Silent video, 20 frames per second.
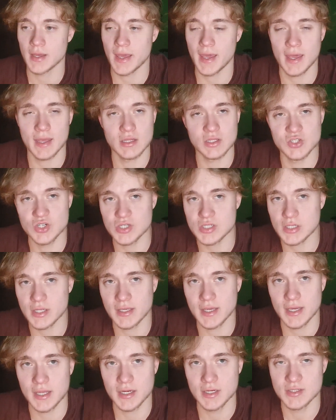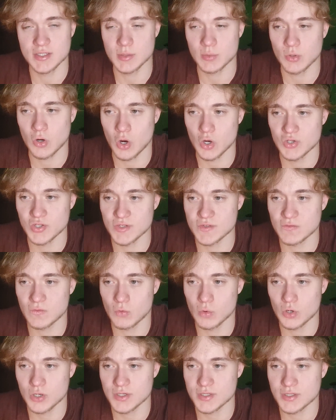And just like any subconscious
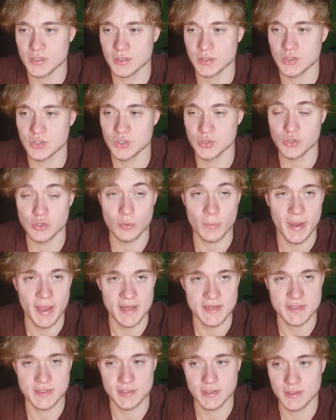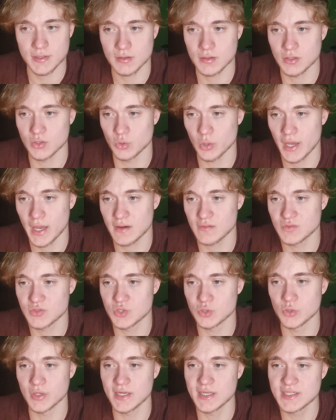force, to surpass it, you have
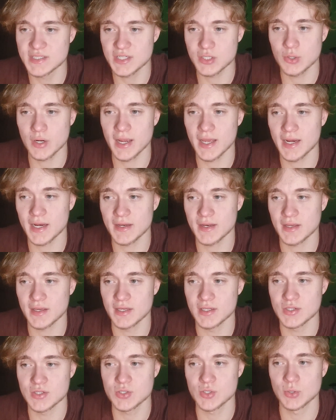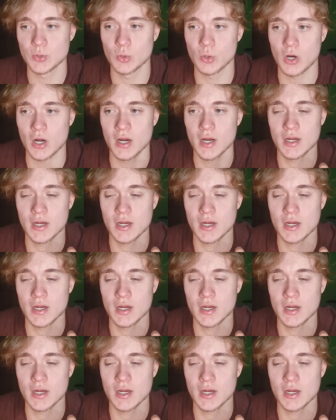to integrate it into your